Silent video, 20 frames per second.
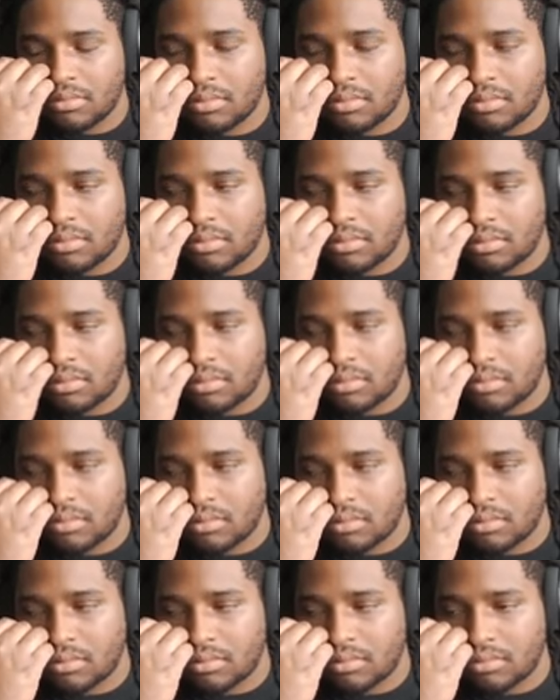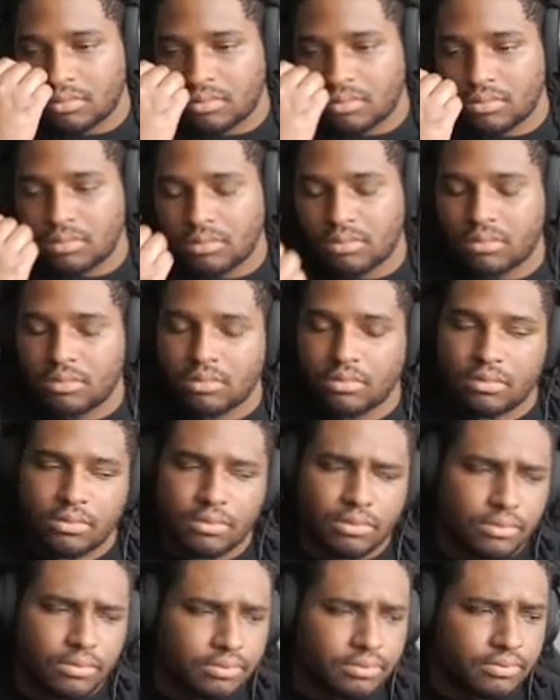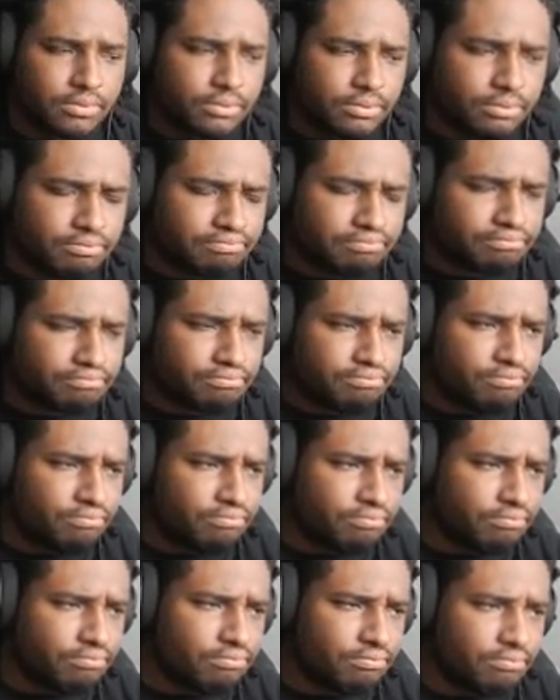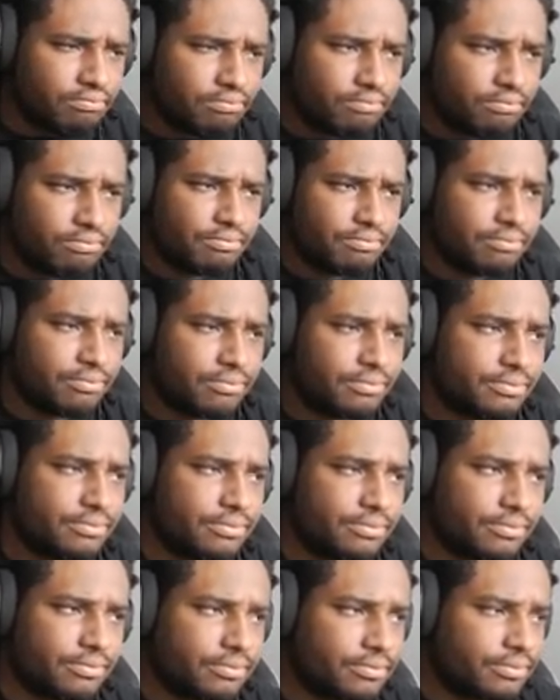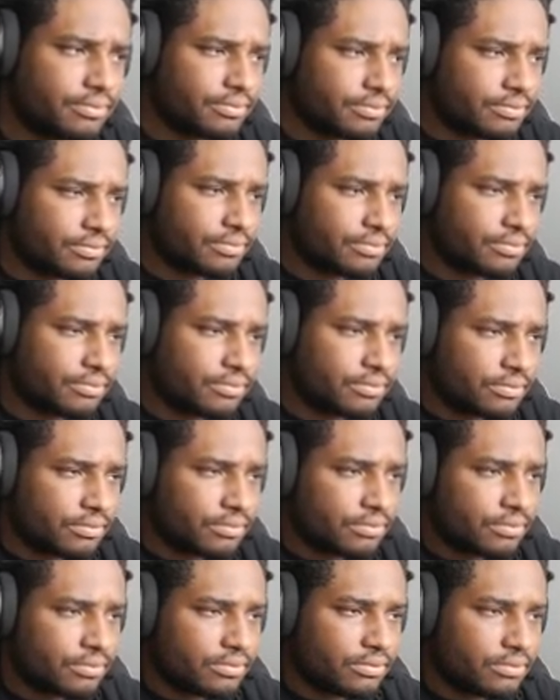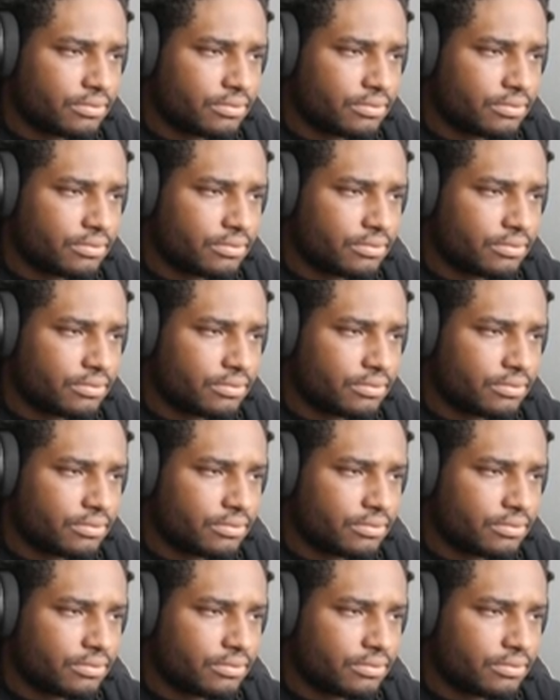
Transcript: (silent)